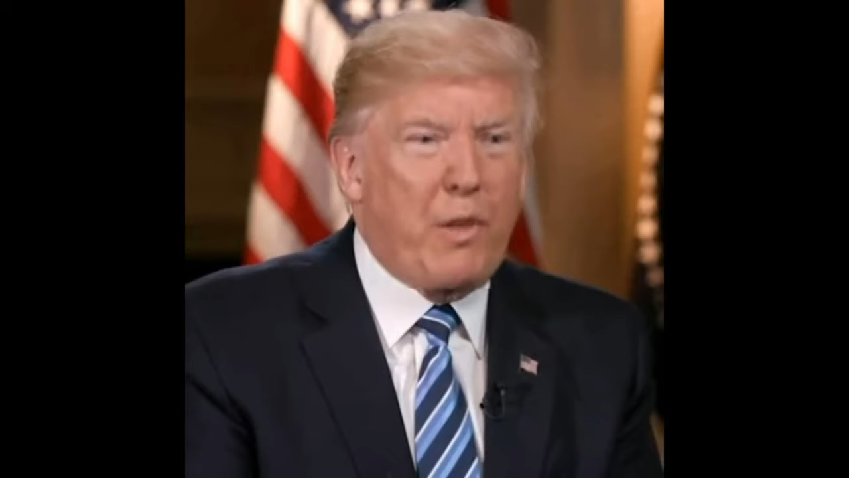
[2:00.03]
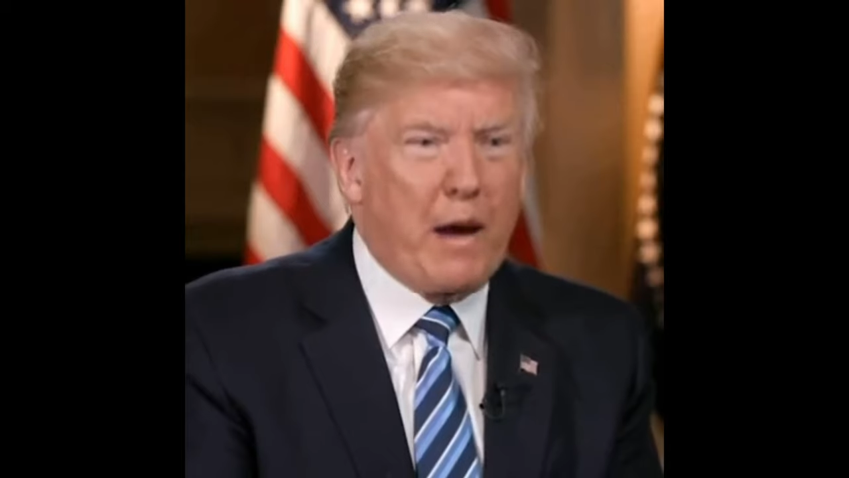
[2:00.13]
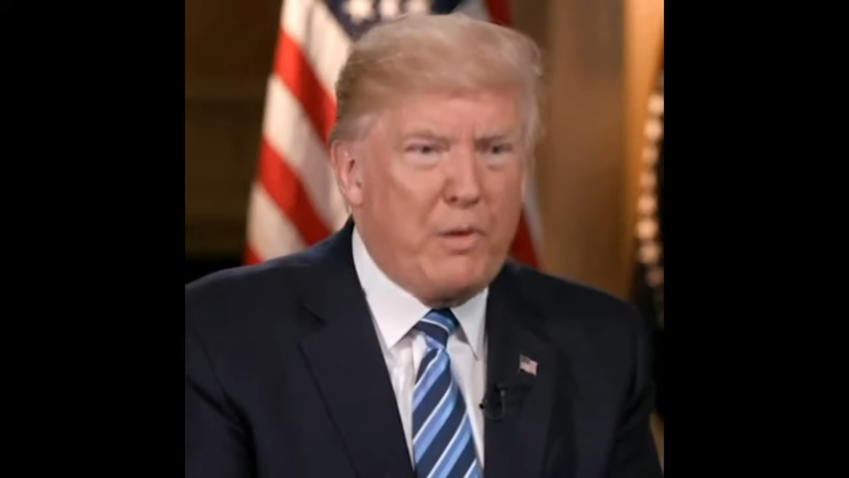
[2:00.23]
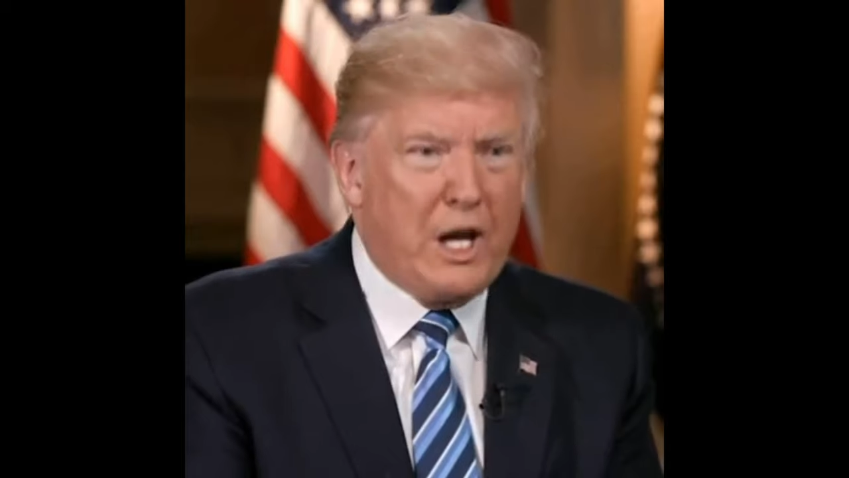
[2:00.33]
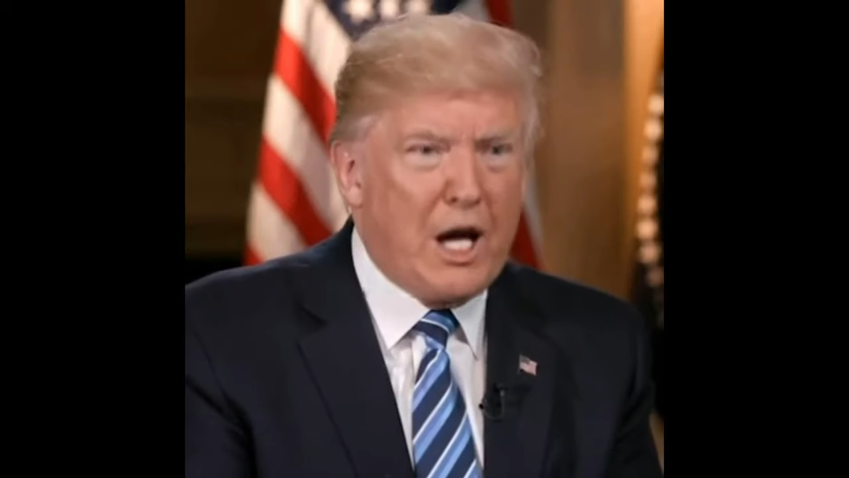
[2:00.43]

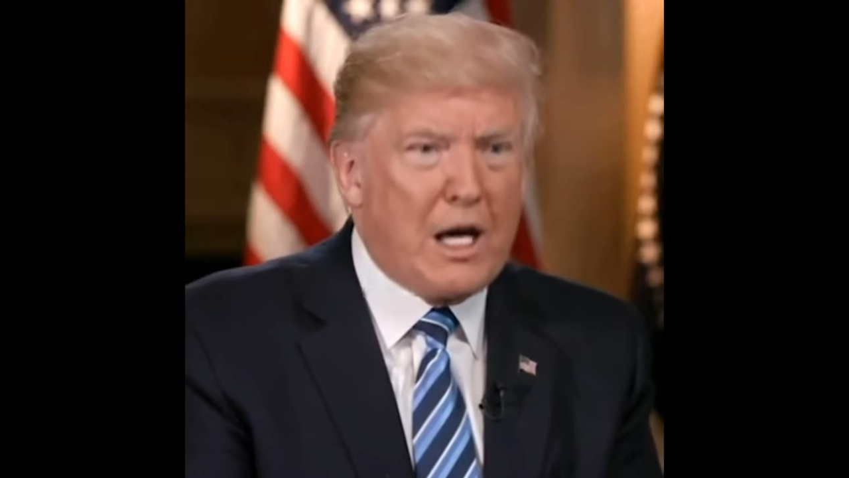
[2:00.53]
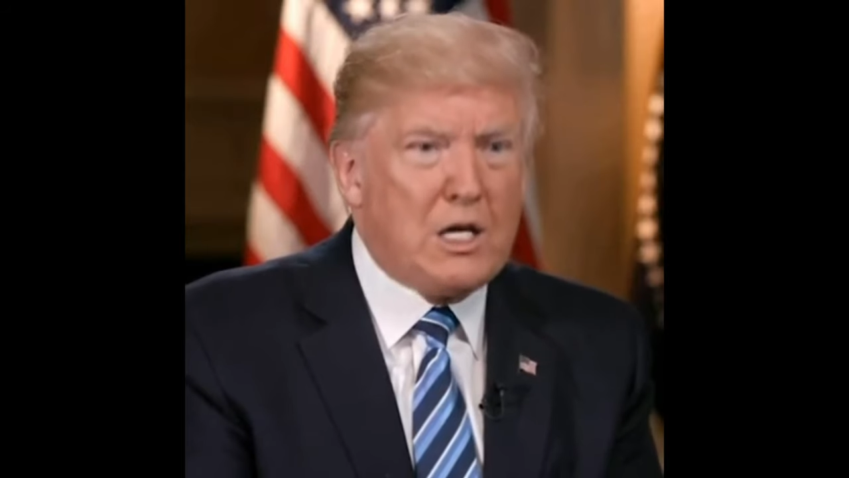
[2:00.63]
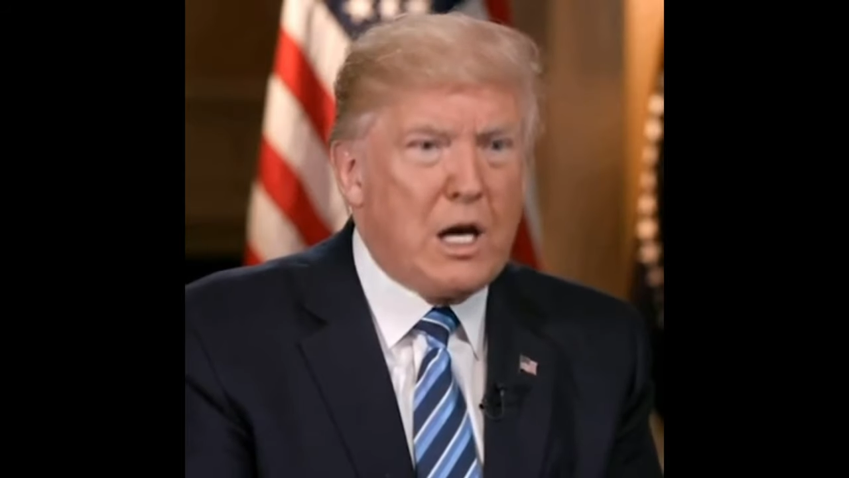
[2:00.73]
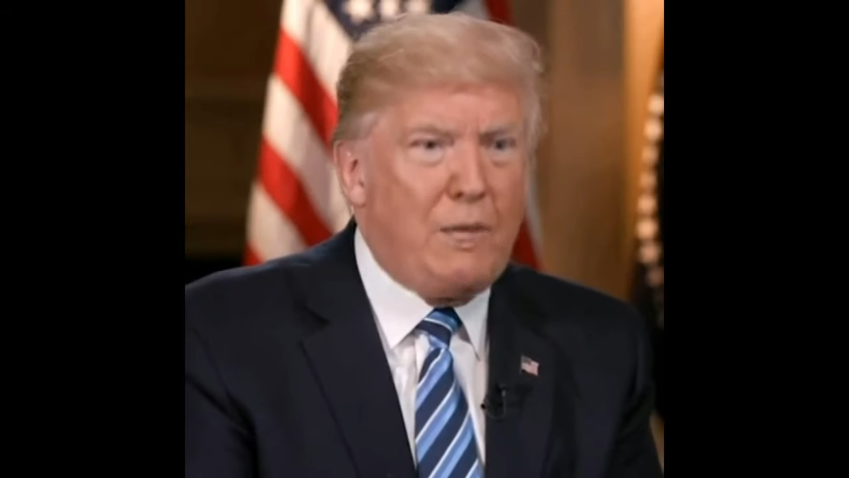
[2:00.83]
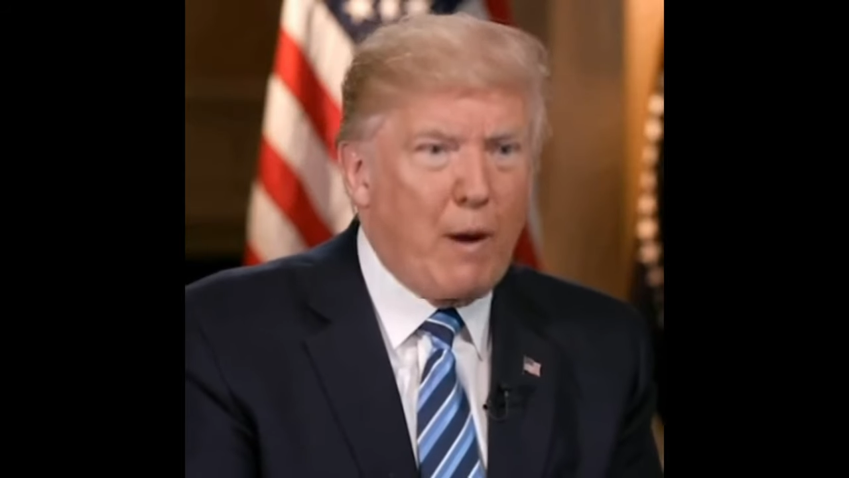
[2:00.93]
baby
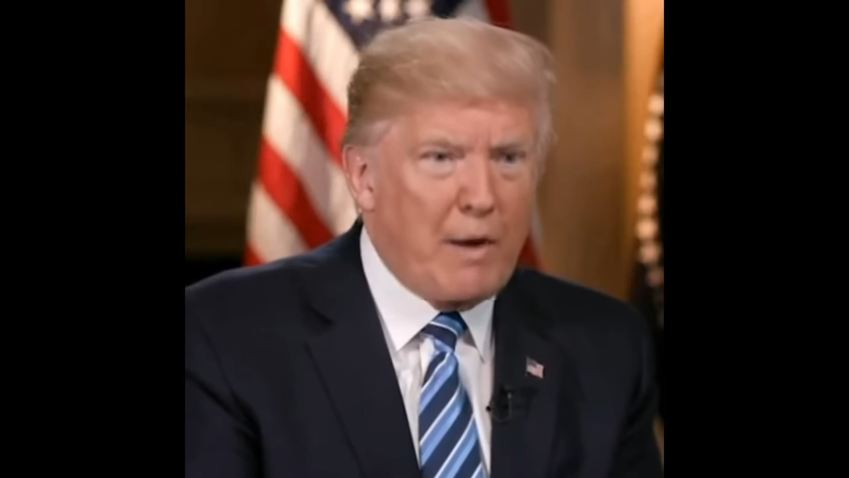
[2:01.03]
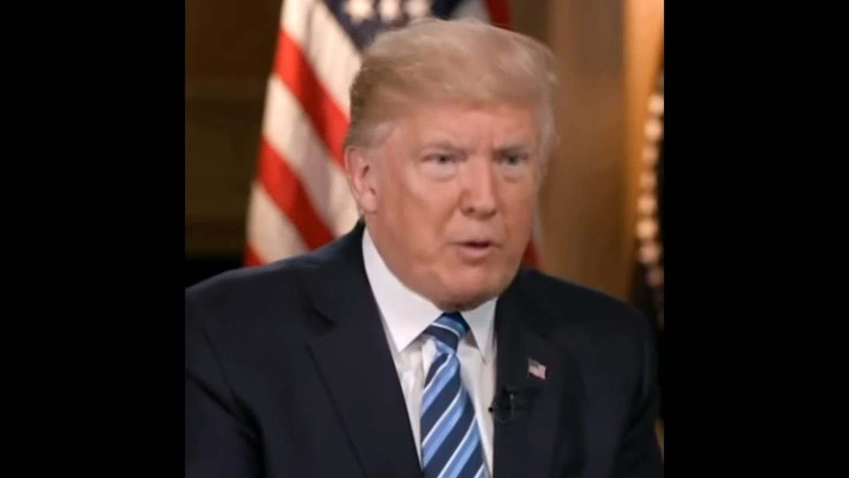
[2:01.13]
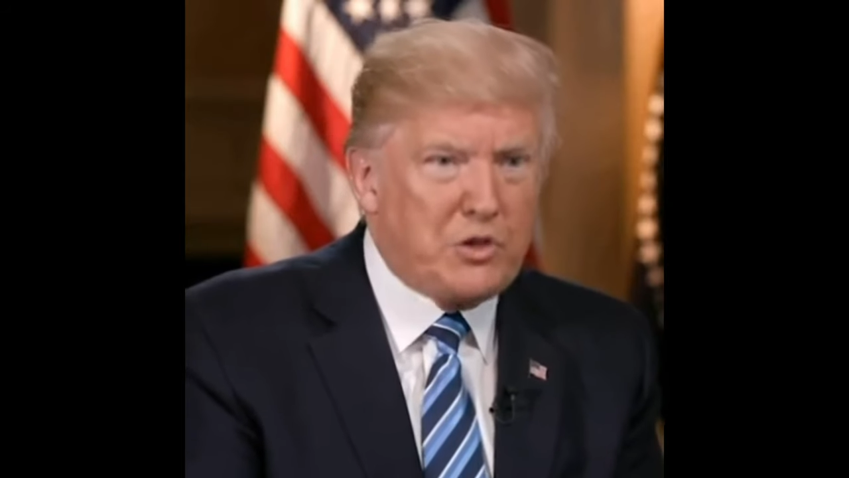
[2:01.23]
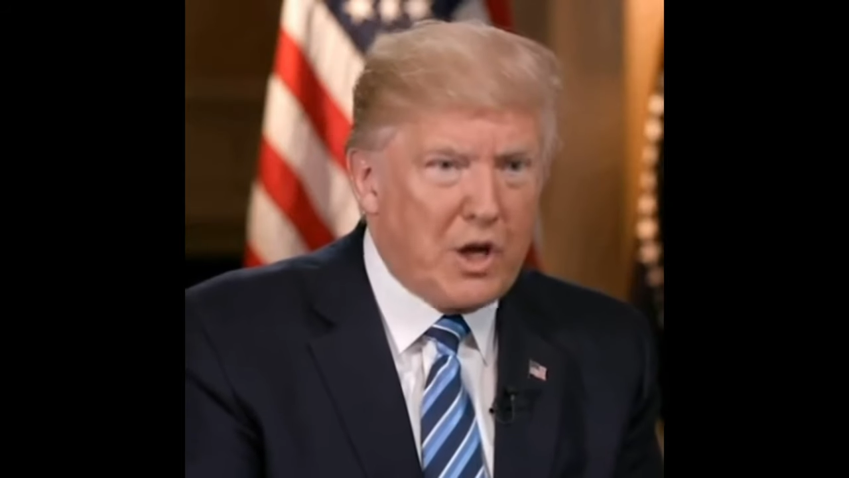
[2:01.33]
caging, Bible